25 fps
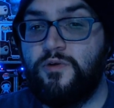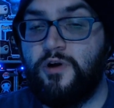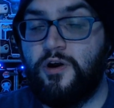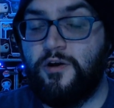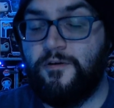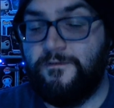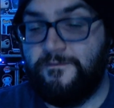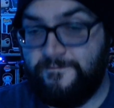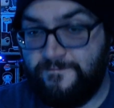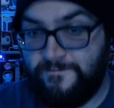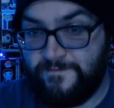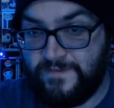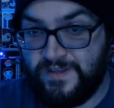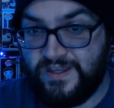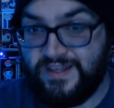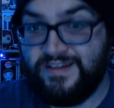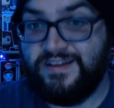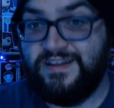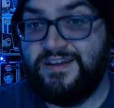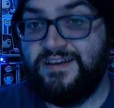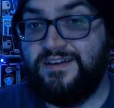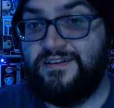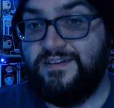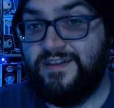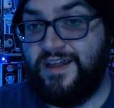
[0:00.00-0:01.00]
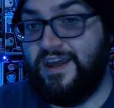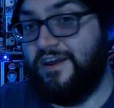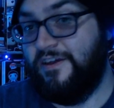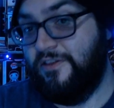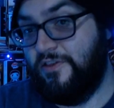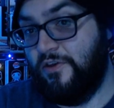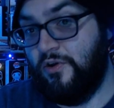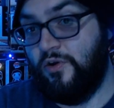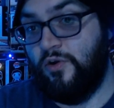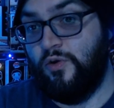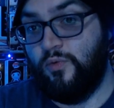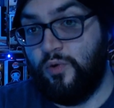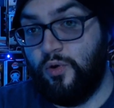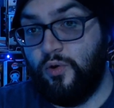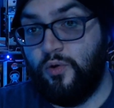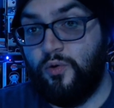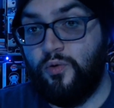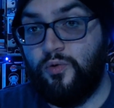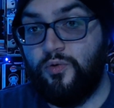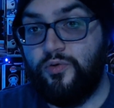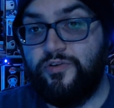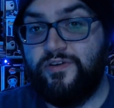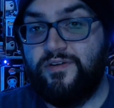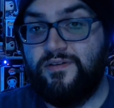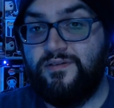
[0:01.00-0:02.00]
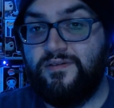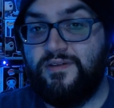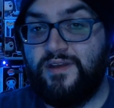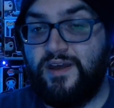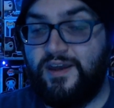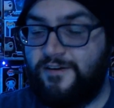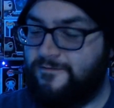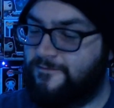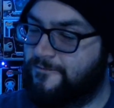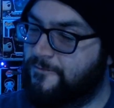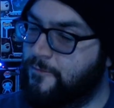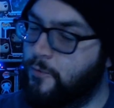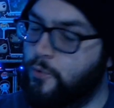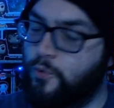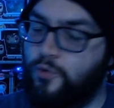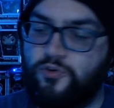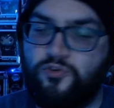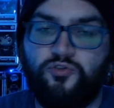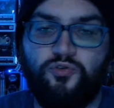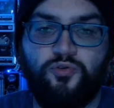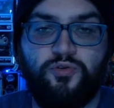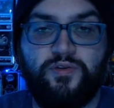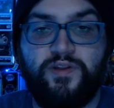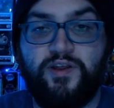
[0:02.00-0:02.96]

are feeling like their roles like for sure.